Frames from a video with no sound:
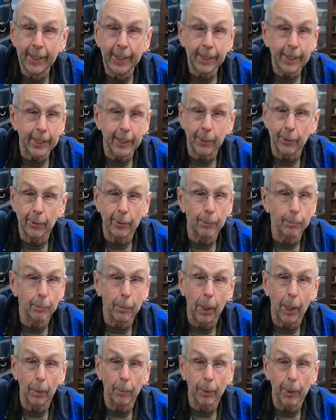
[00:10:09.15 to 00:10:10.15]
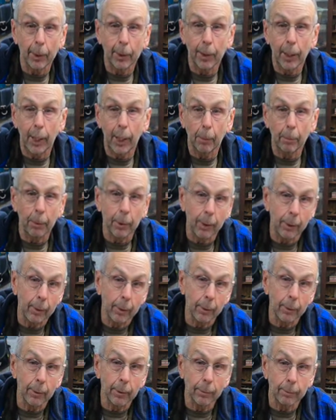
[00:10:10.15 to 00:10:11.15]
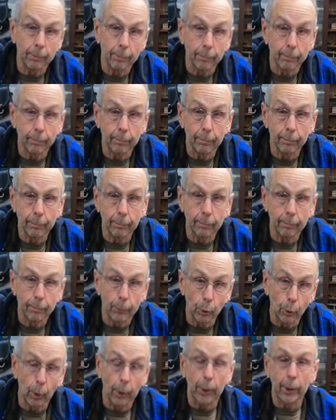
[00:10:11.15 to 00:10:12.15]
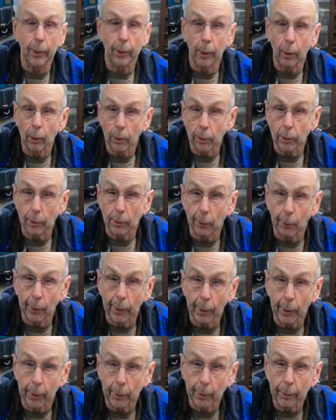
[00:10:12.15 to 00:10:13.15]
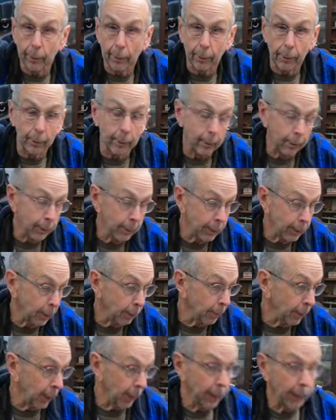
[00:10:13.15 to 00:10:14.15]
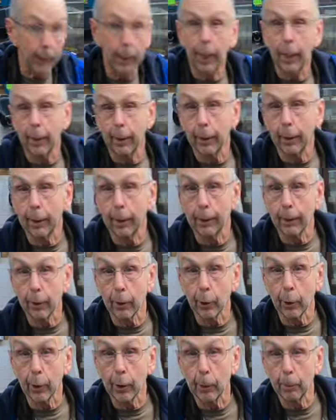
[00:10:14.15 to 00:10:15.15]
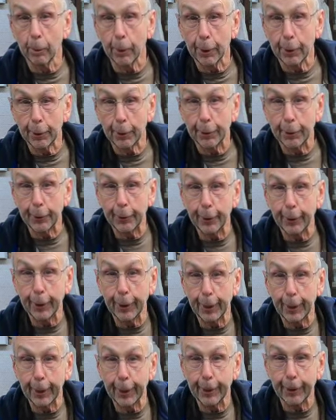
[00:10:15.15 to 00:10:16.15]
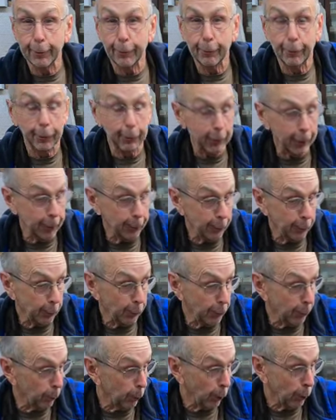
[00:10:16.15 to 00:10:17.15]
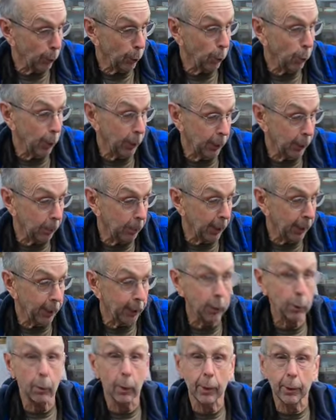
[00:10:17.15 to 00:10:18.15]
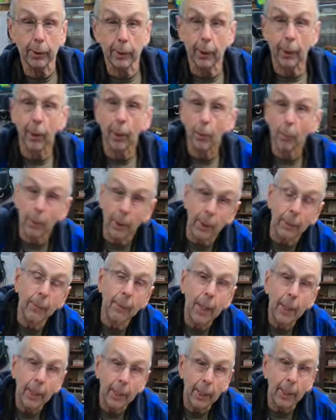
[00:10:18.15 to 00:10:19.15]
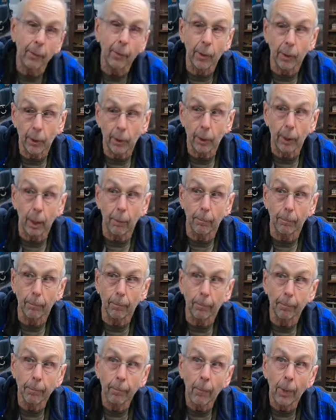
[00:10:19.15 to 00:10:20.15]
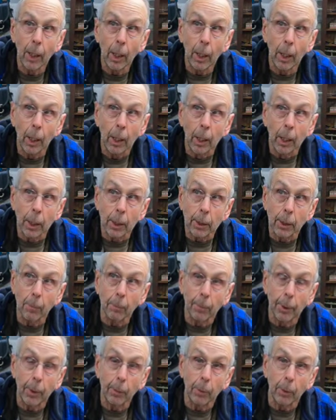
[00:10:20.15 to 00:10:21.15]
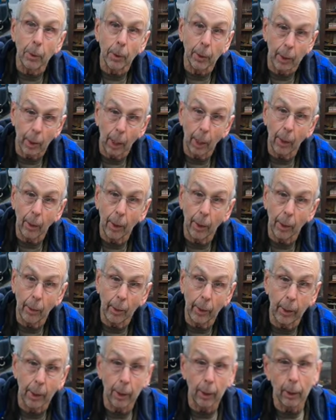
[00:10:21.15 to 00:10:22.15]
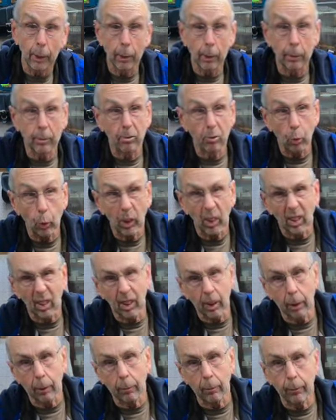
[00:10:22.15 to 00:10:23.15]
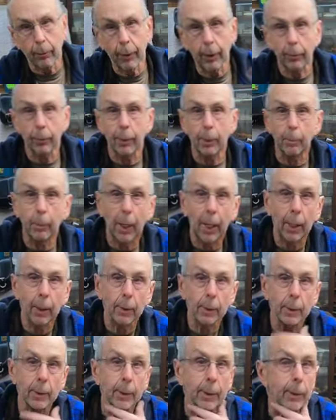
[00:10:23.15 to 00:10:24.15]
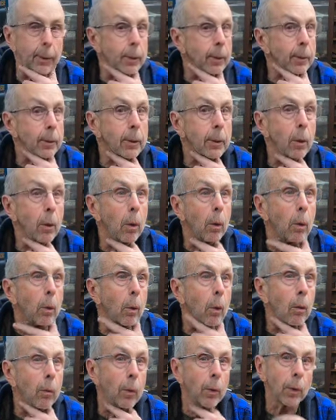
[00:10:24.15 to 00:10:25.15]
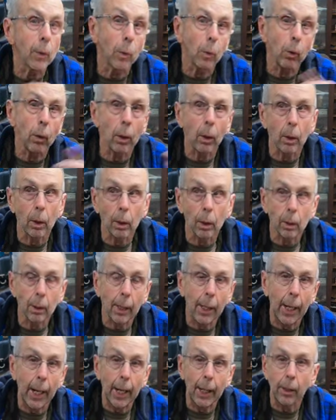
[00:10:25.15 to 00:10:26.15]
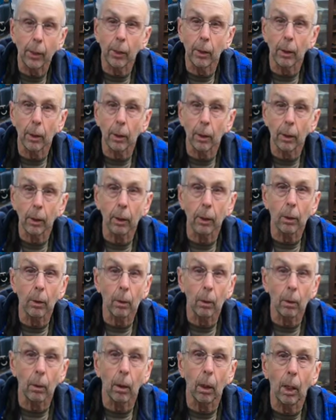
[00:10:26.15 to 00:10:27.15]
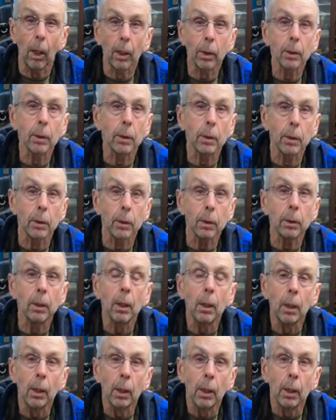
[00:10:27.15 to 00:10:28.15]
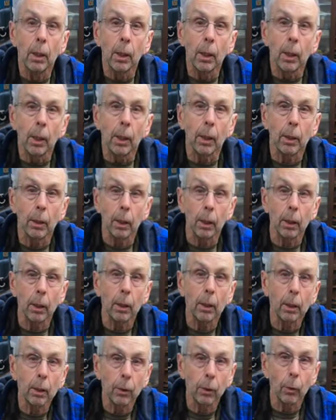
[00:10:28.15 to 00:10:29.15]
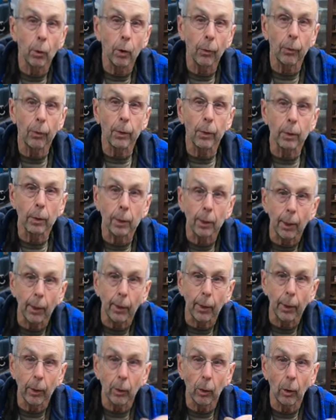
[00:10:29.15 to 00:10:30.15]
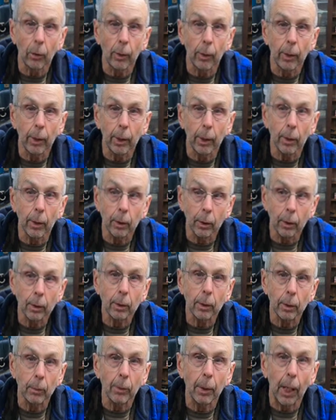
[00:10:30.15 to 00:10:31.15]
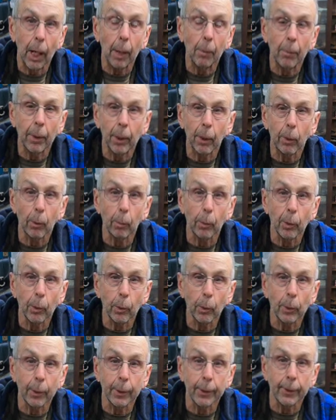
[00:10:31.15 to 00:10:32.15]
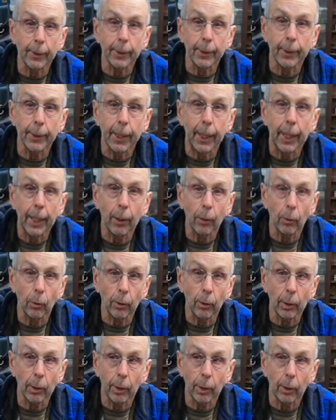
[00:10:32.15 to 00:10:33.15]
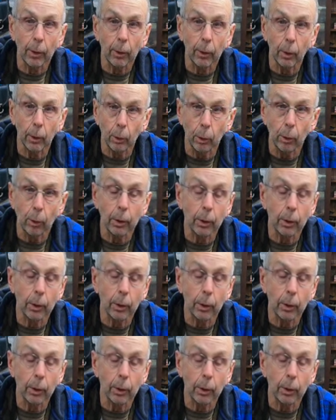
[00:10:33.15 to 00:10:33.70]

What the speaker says: They're probably tapping, 20,000 trees, or something like that. I'd look it up on the internet, I guess, if you want to, what the biggest ones are. But even some people in our area within 50 miles here or so, over toward Cashton and La Crosse and in the Driftless area over there, there's some lot bigger producers than that over there too.